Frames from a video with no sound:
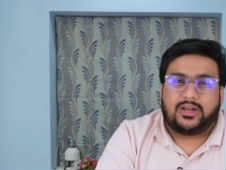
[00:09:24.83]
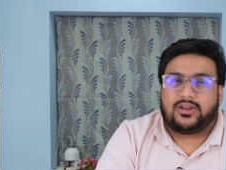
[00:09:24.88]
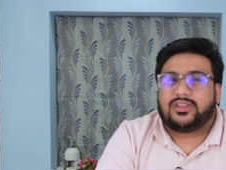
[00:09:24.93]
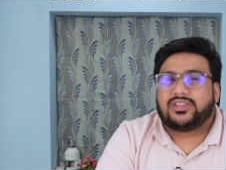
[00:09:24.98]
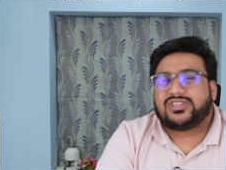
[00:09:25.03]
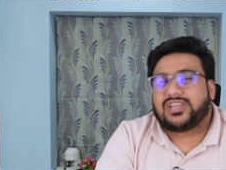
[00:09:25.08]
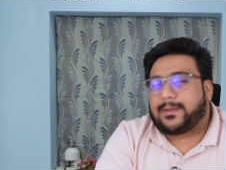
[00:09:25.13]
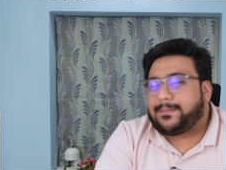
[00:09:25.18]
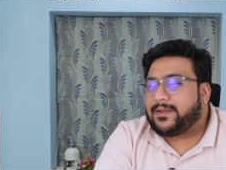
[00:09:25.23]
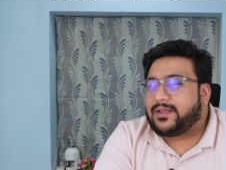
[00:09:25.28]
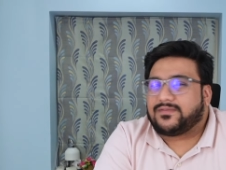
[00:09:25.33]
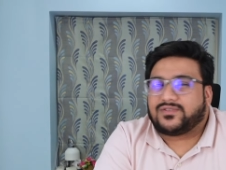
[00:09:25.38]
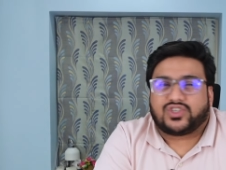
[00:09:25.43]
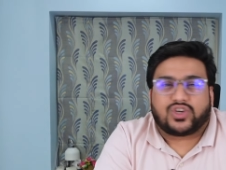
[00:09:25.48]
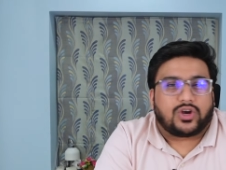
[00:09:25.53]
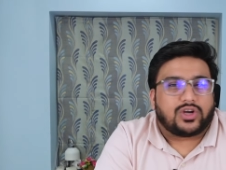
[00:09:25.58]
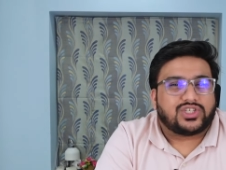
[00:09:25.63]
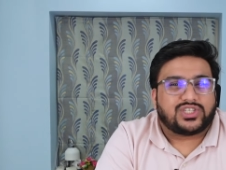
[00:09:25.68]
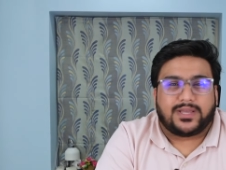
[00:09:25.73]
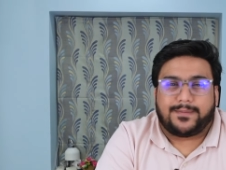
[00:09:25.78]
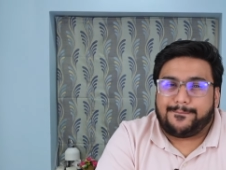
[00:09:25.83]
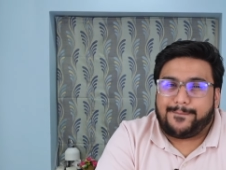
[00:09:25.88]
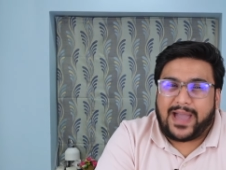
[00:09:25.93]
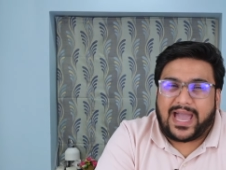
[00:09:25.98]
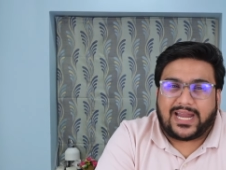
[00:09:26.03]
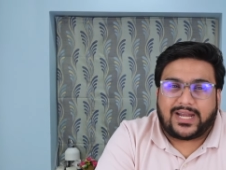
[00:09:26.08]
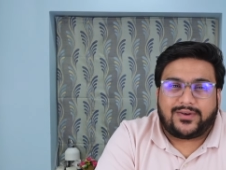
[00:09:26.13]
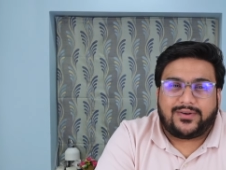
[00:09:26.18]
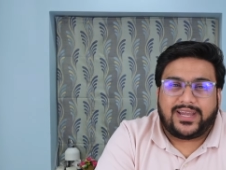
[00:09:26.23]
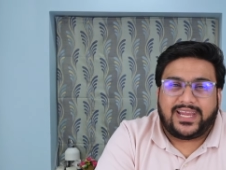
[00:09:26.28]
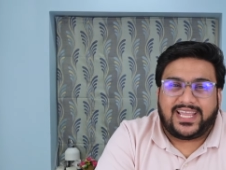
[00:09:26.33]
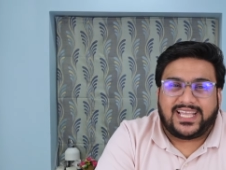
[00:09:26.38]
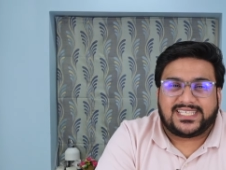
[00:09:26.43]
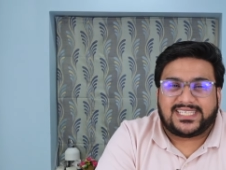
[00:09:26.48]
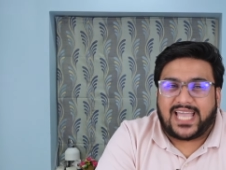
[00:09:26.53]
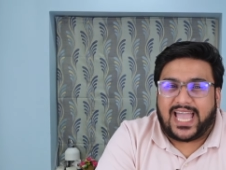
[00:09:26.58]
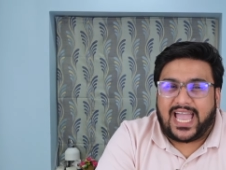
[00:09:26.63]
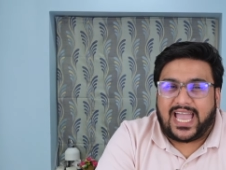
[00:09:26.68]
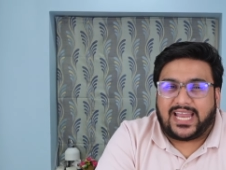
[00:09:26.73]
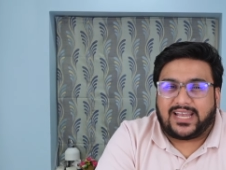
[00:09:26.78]
And on the topic of charging, battery
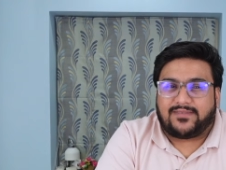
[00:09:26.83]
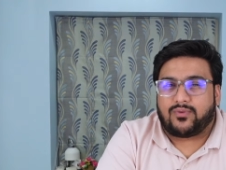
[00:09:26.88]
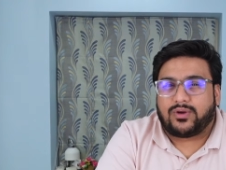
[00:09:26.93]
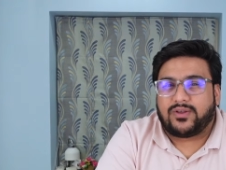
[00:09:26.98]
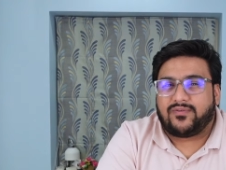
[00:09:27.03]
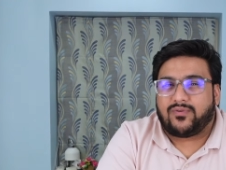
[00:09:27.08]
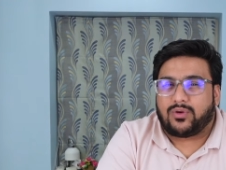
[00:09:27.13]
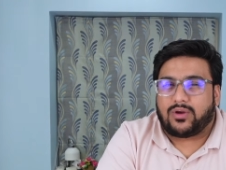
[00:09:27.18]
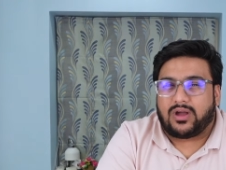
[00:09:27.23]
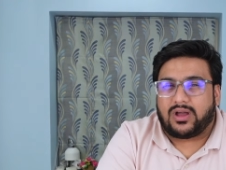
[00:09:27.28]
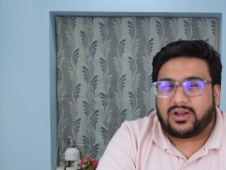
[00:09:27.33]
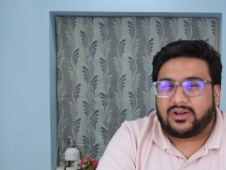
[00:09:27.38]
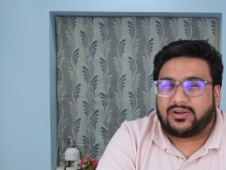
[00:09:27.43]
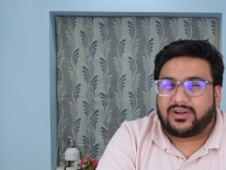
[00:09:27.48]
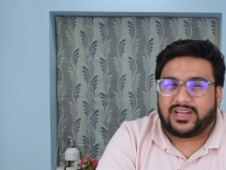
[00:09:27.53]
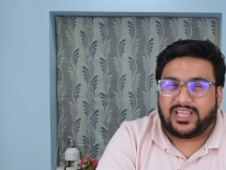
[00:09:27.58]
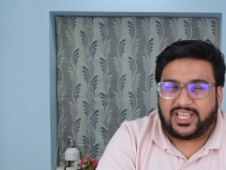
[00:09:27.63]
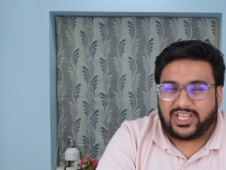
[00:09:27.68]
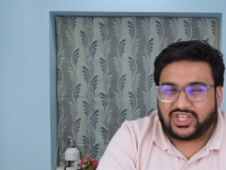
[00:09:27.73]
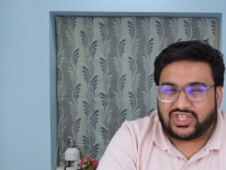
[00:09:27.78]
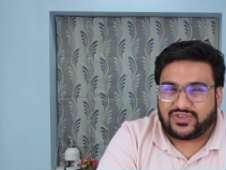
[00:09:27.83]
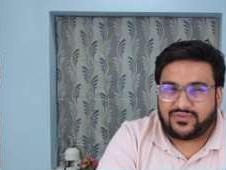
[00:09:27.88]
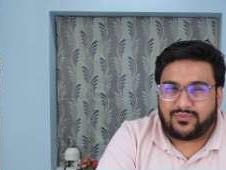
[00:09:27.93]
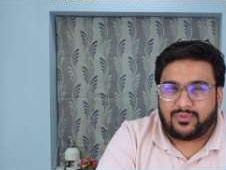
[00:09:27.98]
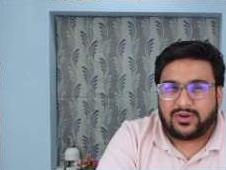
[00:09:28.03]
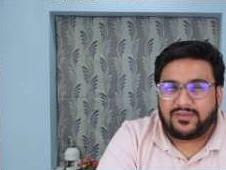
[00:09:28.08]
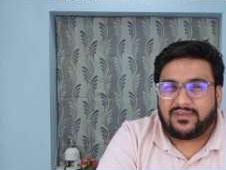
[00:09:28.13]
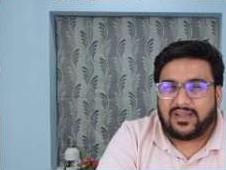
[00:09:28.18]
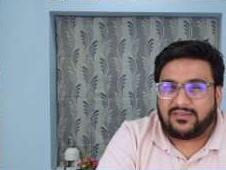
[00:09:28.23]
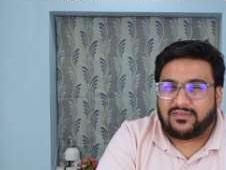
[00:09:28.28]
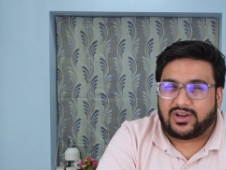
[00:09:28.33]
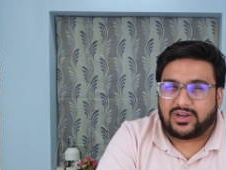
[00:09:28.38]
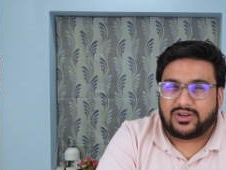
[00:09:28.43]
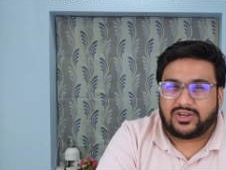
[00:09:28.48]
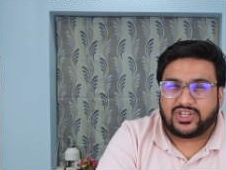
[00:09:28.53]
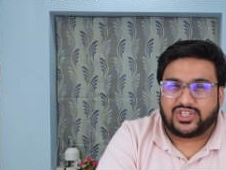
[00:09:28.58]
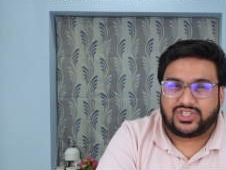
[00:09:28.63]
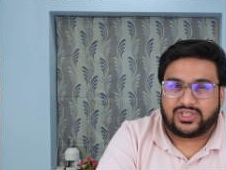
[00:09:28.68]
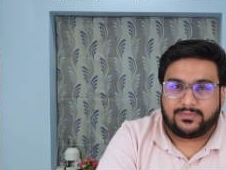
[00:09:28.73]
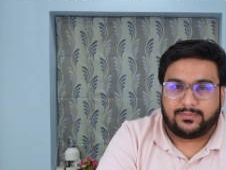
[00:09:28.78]
is at 4,400-ish,
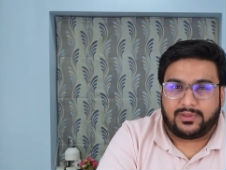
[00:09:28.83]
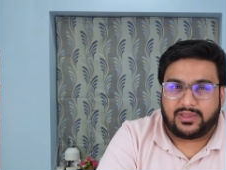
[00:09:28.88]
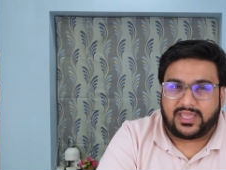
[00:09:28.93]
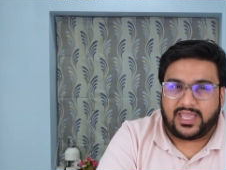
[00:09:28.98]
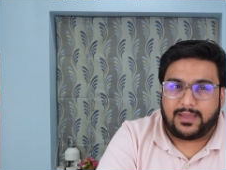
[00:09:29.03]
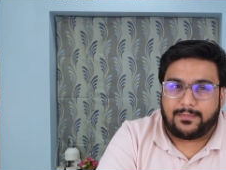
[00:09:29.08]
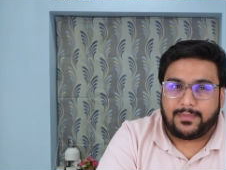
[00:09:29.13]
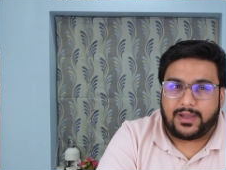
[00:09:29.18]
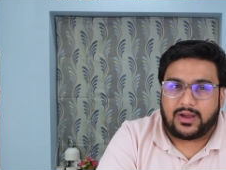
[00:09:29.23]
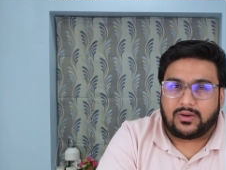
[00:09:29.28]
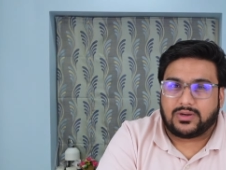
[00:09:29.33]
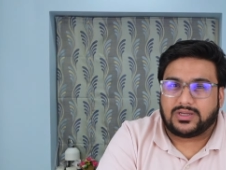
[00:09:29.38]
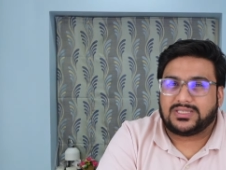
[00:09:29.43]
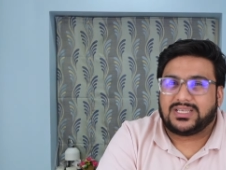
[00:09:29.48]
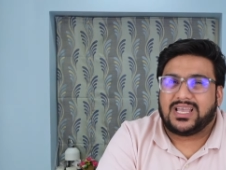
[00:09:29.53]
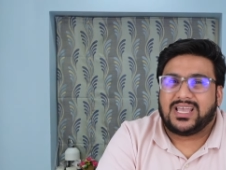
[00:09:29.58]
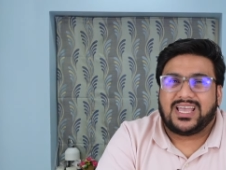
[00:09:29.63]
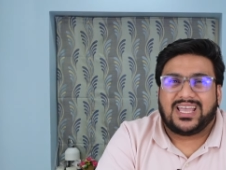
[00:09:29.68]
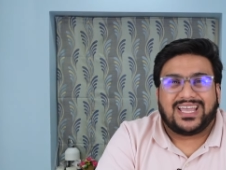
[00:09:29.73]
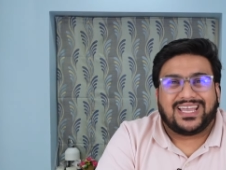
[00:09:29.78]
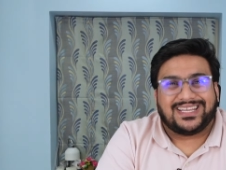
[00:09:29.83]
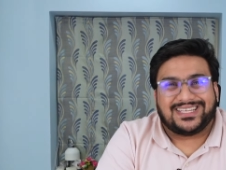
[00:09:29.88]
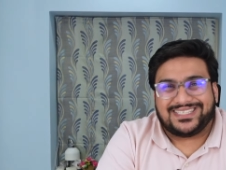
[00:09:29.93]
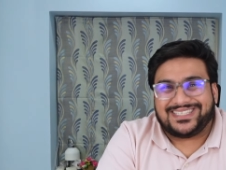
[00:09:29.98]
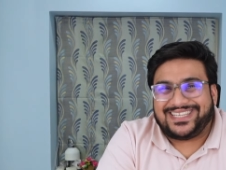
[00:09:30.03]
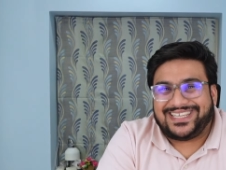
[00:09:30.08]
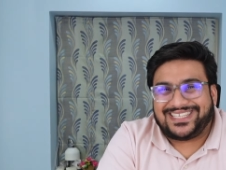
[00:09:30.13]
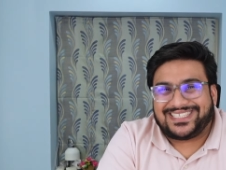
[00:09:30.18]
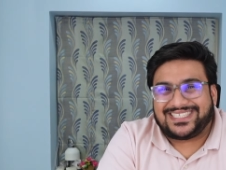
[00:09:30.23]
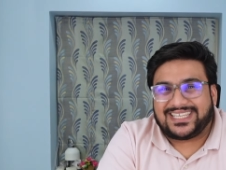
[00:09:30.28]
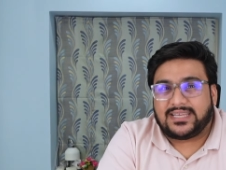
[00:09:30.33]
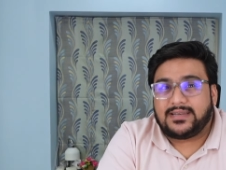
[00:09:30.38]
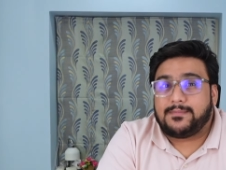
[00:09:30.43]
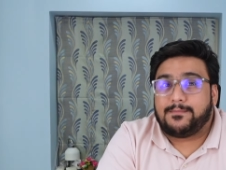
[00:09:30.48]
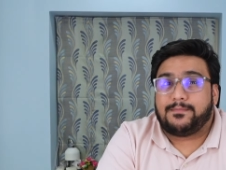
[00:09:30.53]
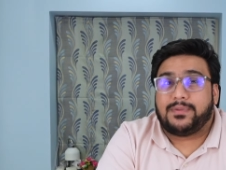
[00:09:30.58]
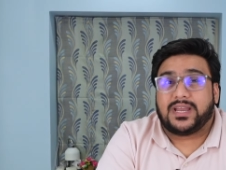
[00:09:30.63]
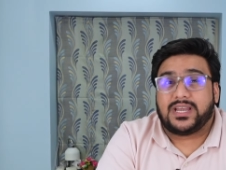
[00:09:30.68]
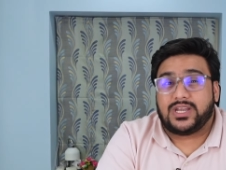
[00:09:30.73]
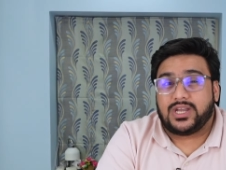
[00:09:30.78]
4,500-ish milliamp hours.
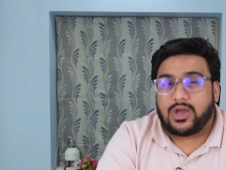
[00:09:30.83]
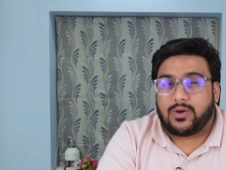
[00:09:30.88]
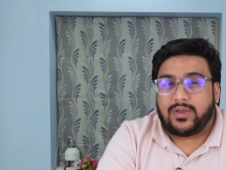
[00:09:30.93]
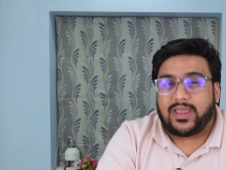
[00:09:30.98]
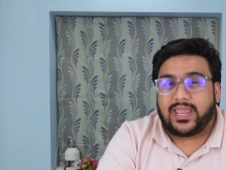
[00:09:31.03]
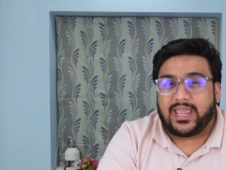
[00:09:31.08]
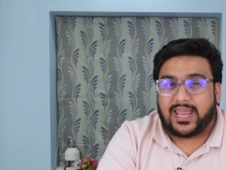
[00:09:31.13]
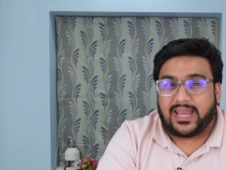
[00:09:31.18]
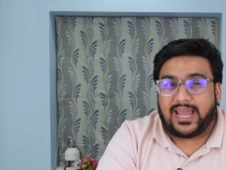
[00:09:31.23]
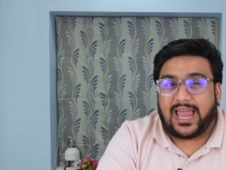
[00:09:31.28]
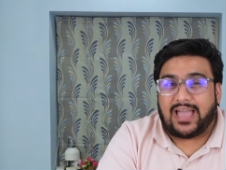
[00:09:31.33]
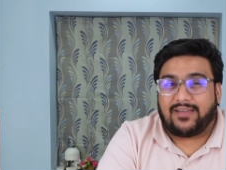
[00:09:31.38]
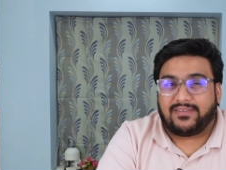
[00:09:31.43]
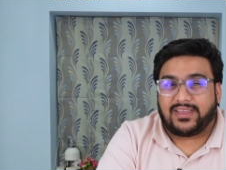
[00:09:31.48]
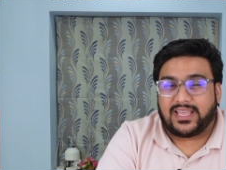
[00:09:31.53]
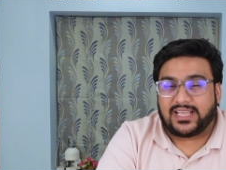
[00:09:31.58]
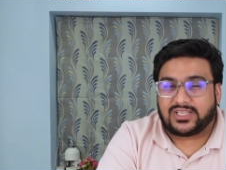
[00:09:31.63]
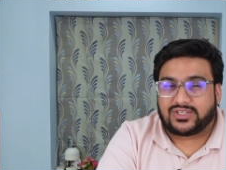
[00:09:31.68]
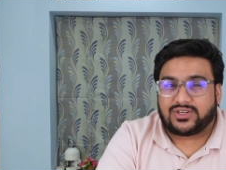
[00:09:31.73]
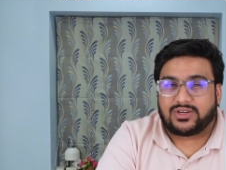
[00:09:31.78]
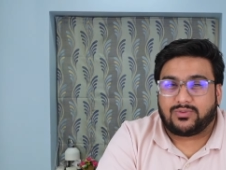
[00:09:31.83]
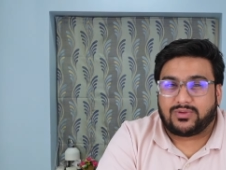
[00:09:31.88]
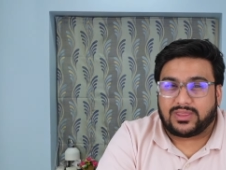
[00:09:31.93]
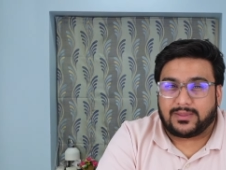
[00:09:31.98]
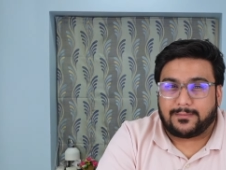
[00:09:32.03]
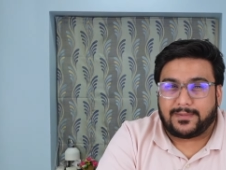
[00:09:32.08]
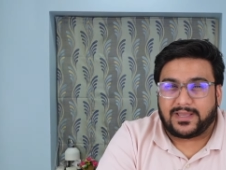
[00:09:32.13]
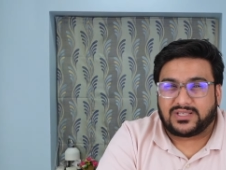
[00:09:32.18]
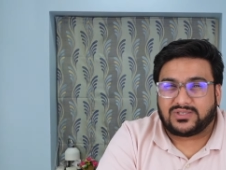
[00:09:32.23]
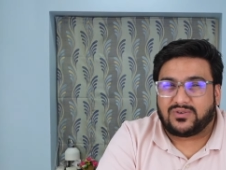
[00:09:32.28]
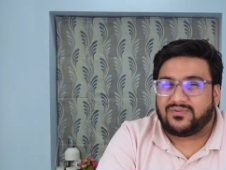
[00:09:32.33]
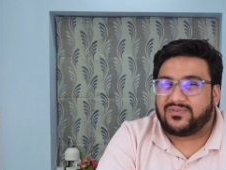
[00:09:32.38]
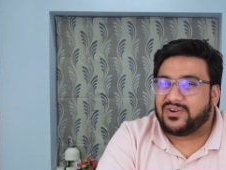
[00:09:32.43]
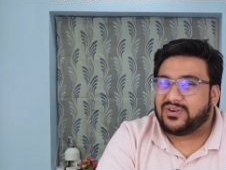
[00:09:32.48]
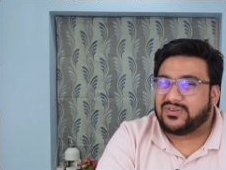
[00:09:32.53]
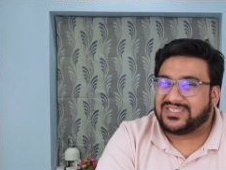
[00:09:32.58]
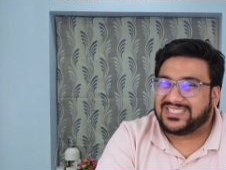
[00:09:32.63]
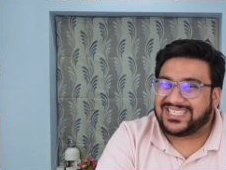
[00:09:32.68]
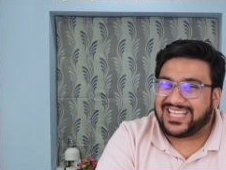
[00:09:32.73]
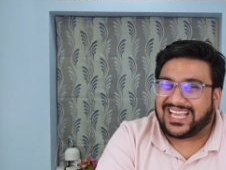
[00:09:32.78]
Decent, but knowing and having history with the Pixel
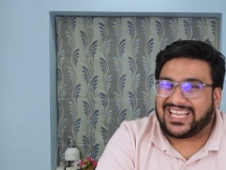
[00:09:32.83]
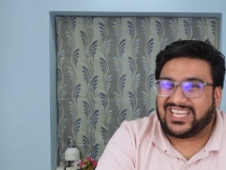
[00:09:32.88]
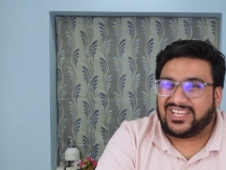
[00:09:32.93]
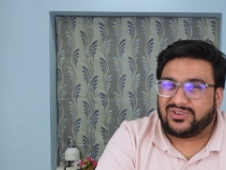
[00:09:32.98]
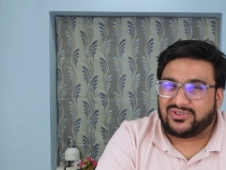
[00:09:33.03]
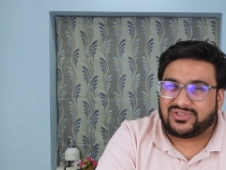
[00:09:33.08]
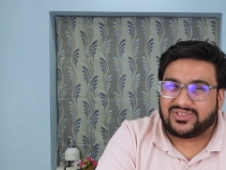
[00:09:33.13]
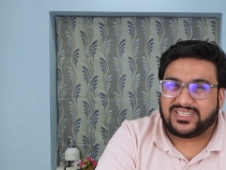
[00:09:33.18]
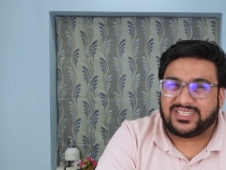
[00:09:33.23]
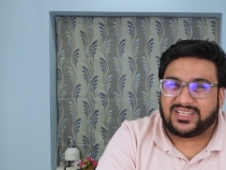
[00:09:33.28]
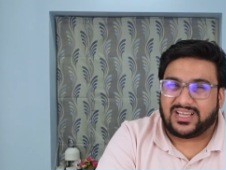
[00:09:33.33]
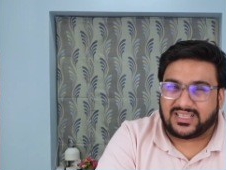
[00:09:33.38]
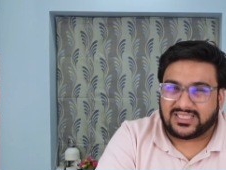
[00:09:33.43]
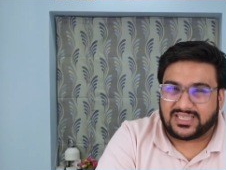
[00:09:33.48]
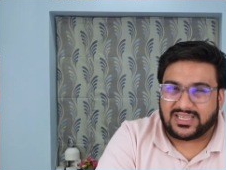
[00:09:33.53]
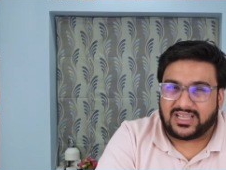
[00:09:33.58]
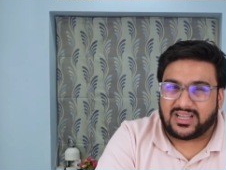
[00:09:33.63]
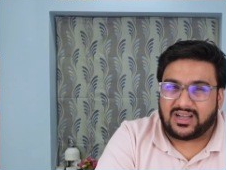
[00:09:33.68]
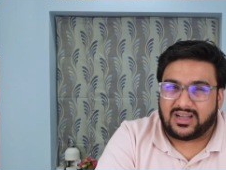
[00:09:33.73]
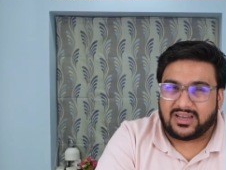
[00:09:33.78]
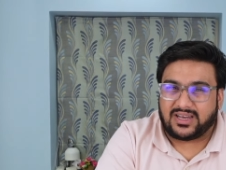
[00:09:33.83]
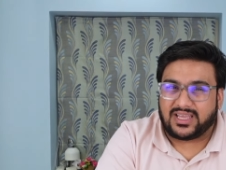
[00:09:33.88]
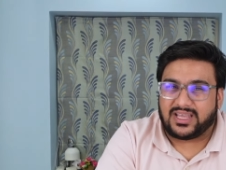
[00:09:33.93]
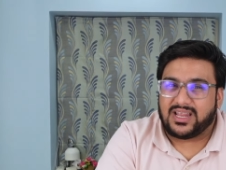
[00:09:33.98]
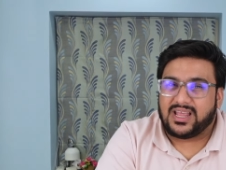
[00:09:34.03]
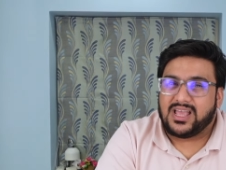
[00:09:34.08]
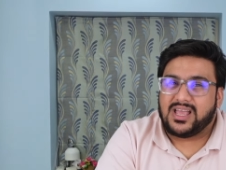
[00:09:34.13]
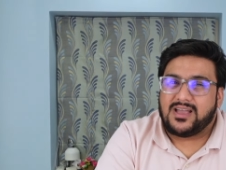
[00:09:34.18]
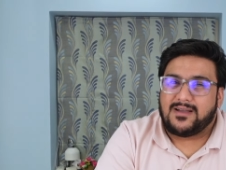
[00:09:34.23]
phones, that usually doesn't cut it.